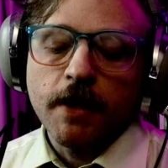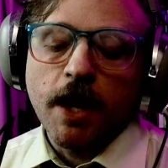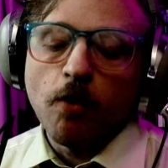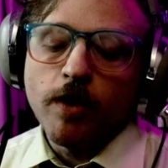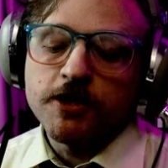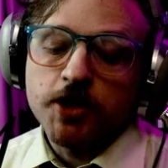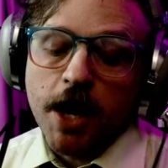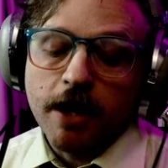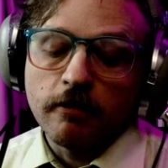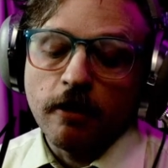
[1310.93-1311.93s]
And I wish that
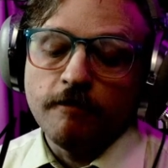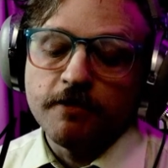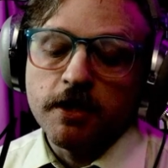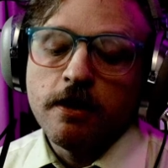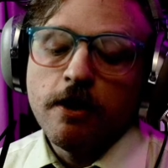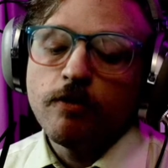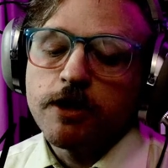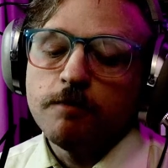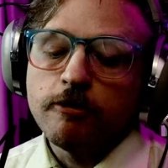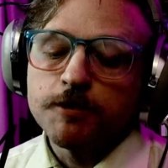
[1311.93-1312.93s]
I could love thee
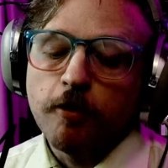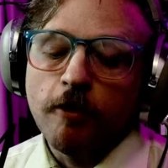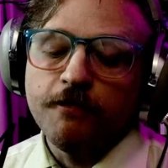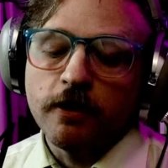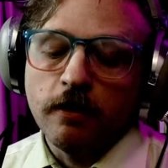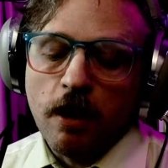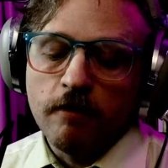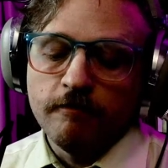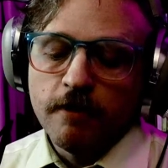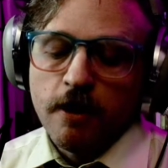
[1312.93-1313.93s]
with the most perfect
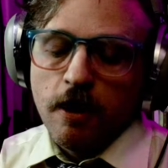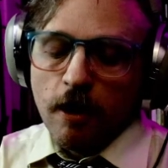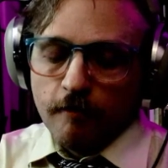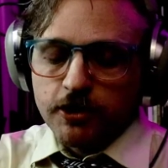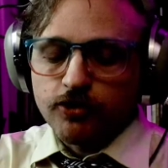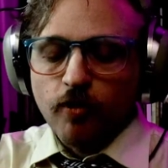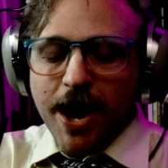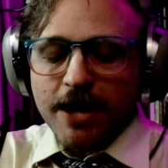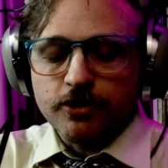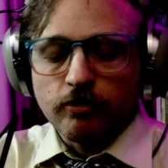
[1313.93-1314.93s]
love of which
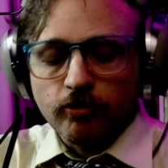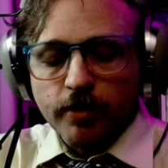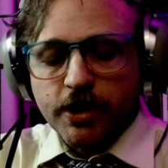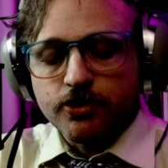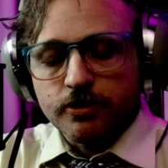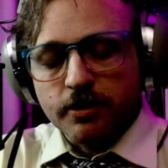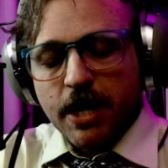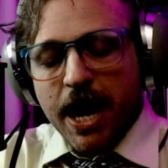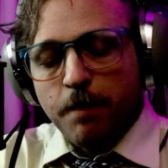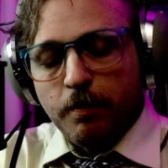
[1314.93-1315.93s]
rational creatures are
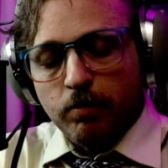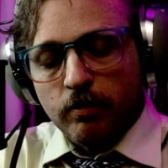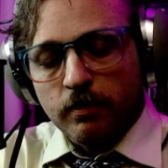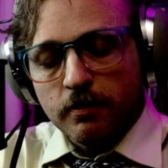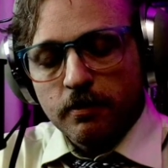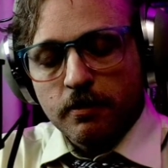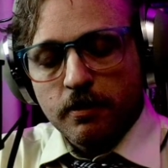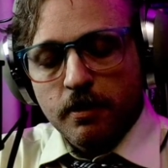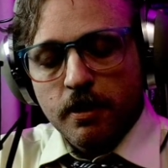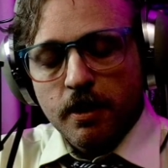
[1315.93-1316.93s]
capable.
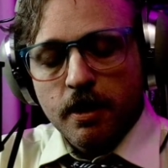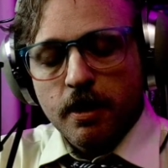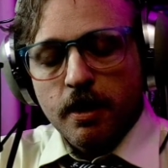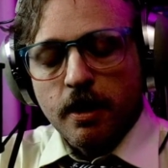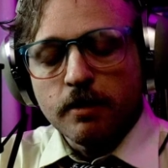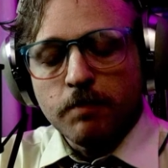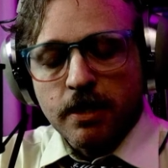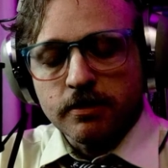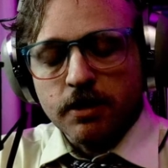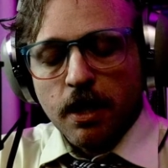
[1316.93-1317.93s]
In the
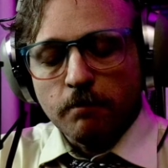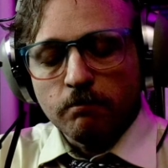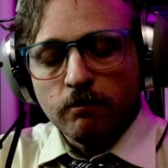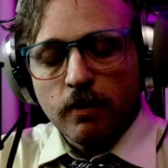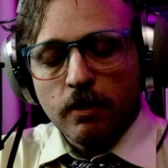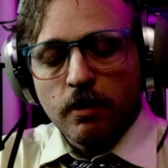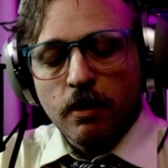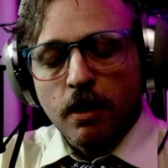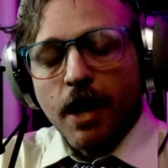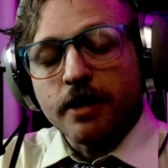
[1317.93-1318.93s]
meantime,
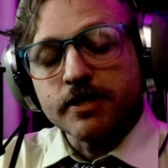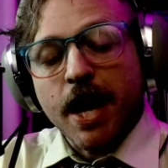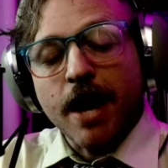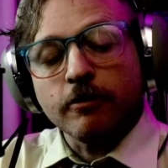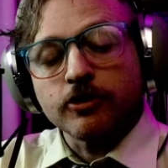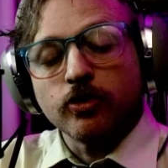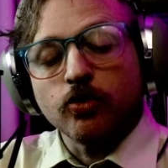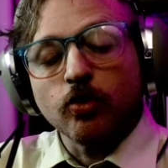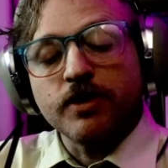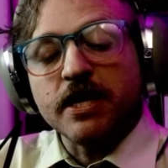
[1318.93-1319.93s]
I desire to
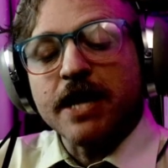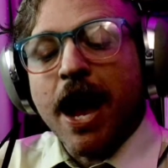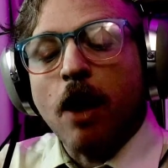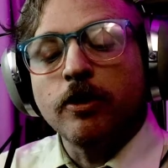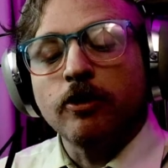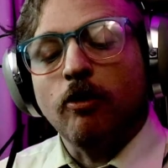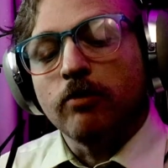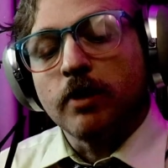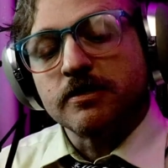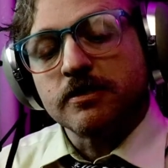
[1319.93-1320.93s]
adore thee now and
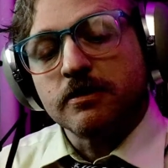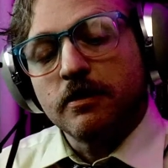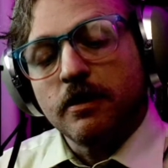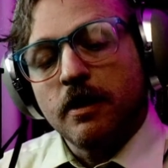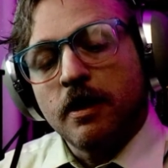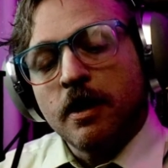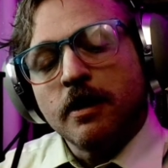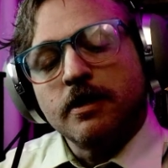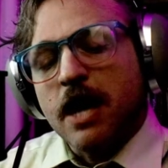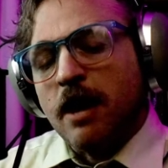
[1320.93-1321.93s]
always,
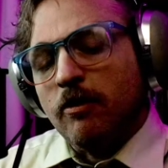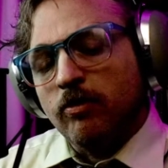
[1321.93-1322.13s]
not